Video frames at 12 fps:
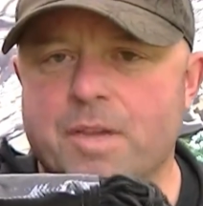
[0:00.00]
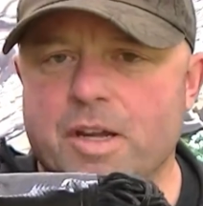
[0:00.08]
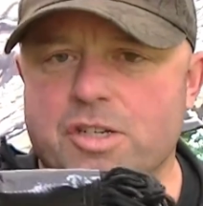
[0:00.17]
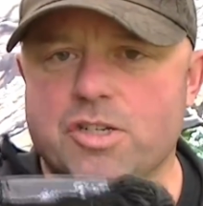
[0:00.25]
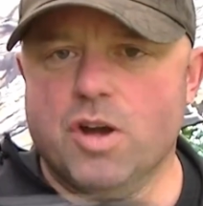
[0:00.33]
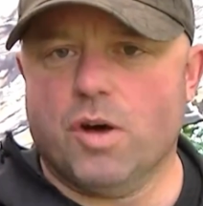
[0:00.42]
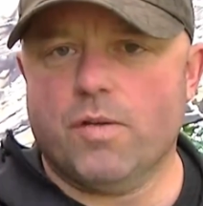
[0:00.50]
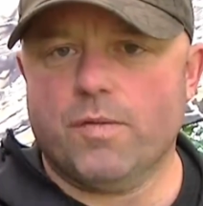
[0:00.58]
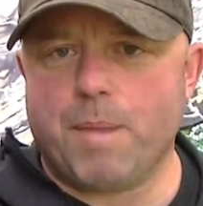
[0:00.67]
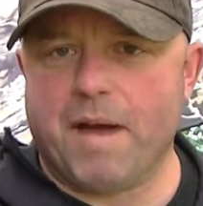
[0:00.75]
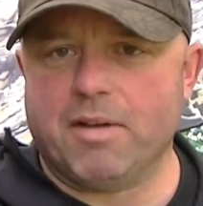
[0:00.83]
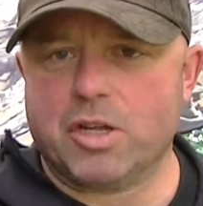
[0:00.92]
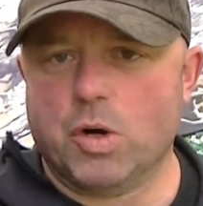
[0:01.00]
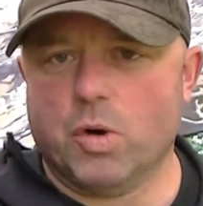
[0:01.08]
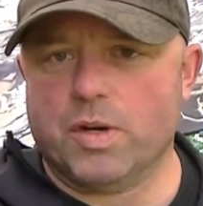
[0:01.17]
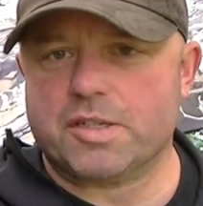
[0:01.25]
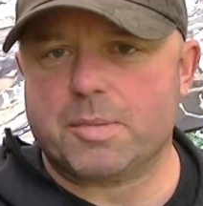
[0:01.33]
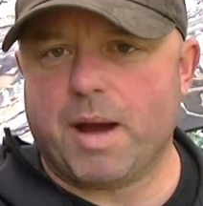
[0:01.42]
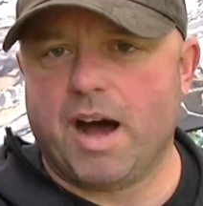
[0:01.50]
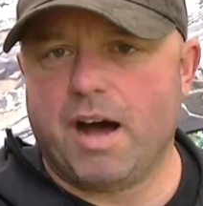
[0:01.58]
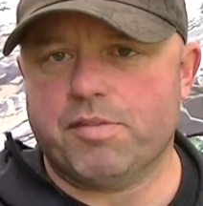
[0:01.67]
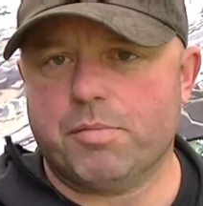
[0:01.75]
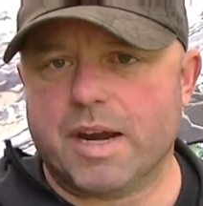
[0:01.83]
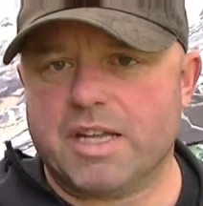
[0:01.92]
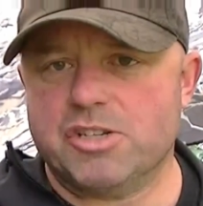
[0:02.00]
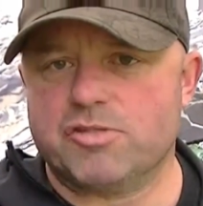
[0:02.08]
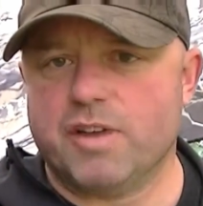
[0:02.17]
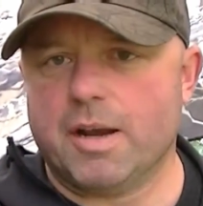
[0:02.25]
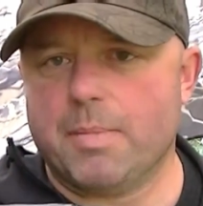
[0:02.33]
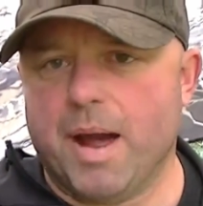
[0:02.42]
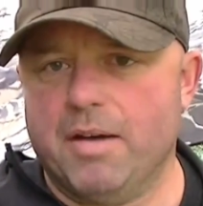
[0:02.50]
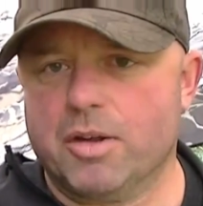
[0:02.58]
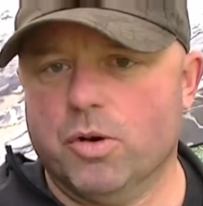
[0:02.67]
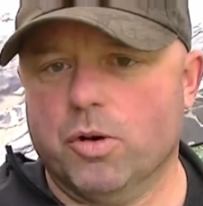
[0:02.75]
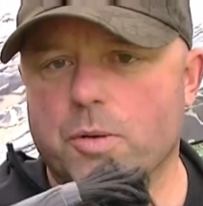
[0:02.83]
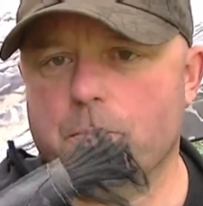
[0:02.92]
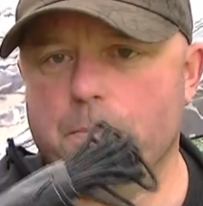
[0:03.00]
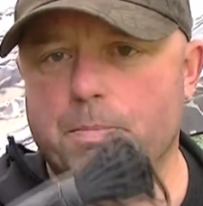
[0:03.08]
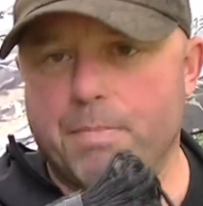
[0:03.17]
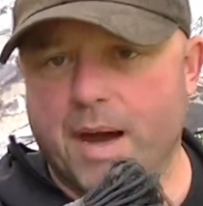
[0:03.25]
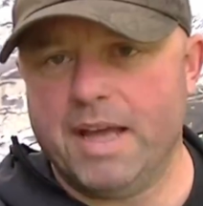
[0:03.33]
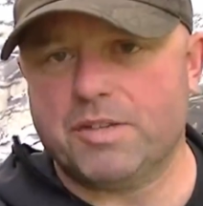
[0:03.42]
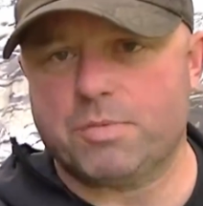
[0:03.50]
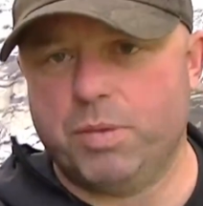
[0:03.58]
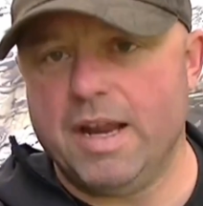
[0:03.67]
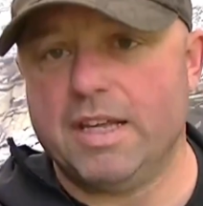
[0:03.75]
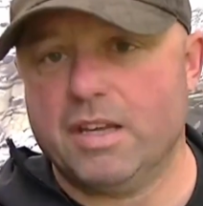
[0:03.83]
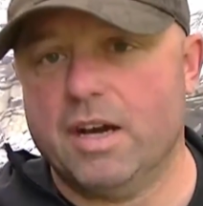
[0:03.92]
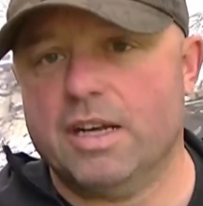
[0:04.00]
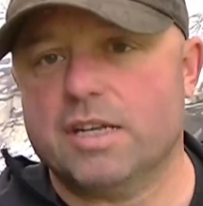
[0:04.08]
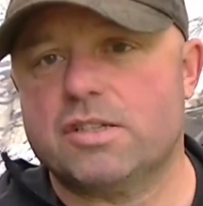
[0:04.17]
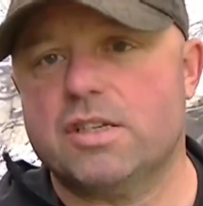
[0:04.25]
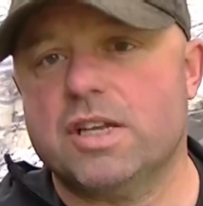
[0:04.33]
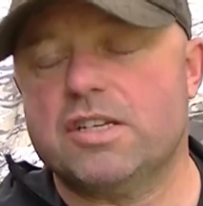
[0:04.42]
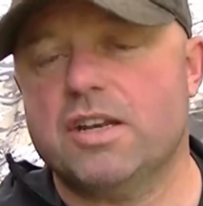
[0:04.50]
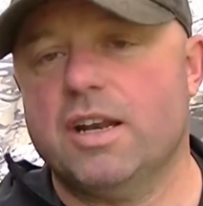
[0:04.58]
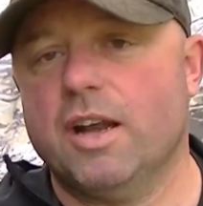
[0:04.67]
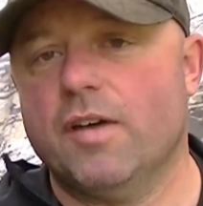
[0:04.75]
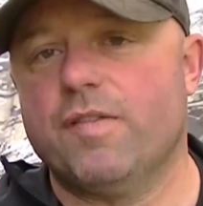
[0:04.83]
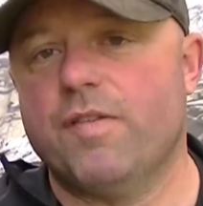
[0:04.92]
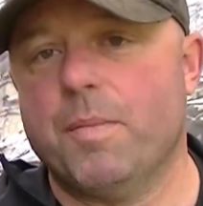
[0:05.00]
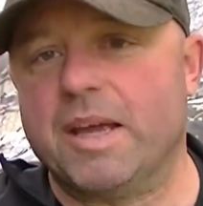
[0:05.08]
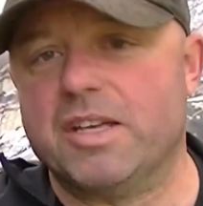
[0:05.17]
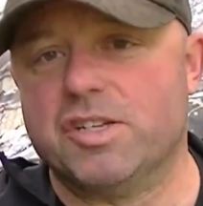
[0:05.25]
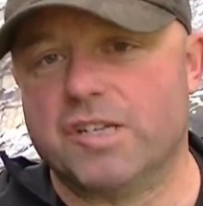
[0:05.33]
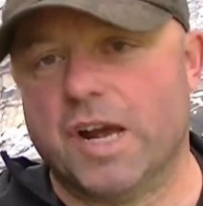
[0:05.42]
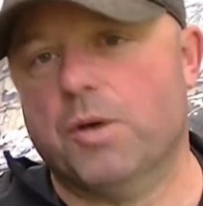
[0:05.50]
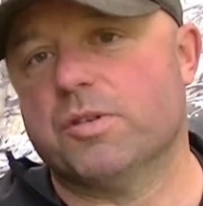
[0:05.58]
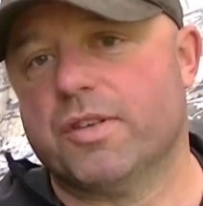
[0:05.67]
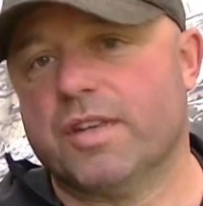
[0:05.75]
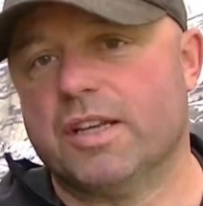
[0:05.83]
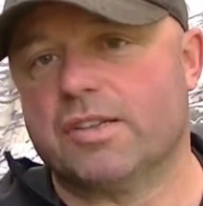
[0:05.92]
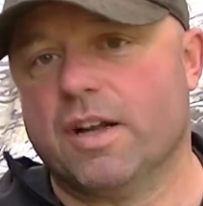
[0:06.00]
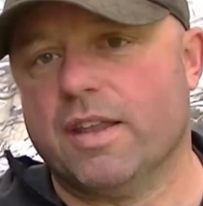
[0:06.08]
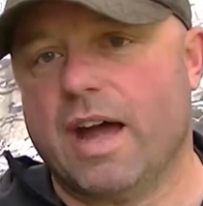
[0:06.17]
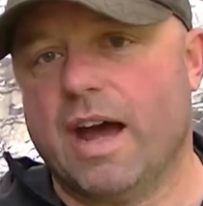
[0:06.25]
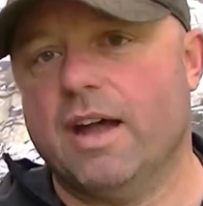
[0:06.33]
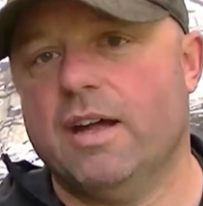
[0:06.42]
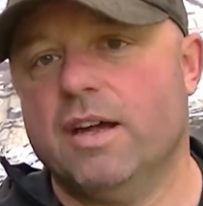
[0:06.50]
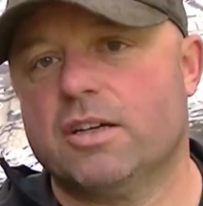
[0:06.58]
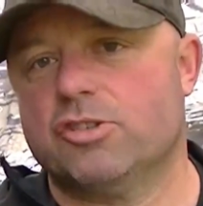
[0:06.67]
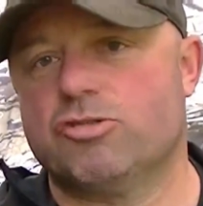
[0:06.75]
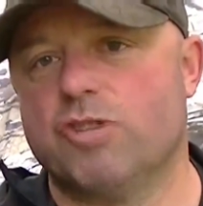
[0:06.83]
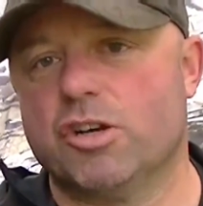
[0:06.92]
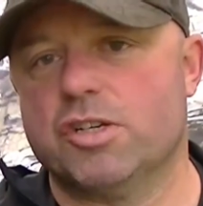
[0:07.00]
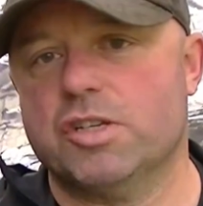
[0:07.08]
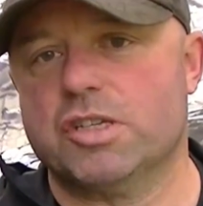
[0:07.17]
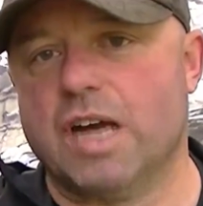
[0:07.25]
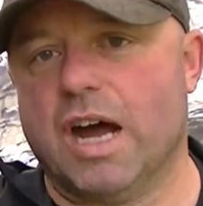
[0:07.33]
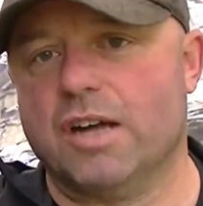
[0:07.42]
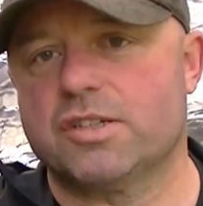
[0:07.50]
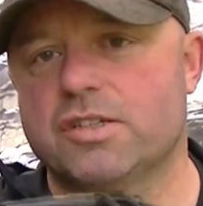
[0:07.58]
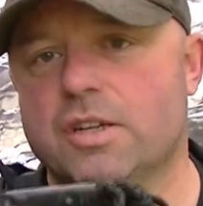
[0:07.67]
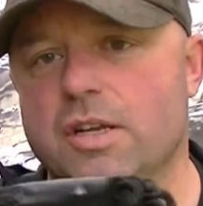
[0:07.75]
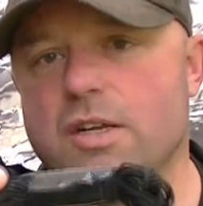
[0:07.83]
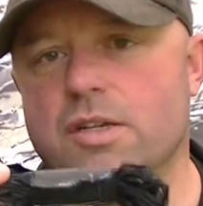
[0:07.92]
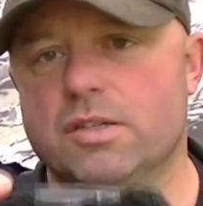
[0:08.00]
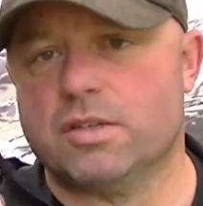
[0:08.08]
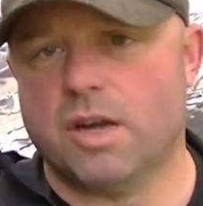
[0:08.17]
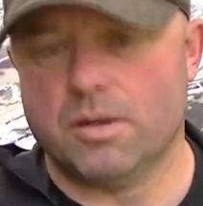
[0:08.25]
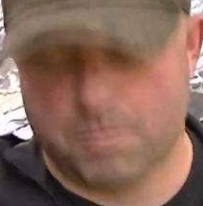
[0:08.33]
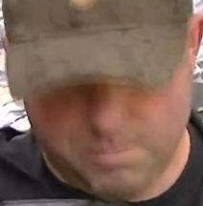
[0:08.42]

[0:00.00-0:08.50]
it's not paracord it's about half the breaking strain of paracord but it's pretty good. It's decent enough for making shelters and things like that, construction tasks. So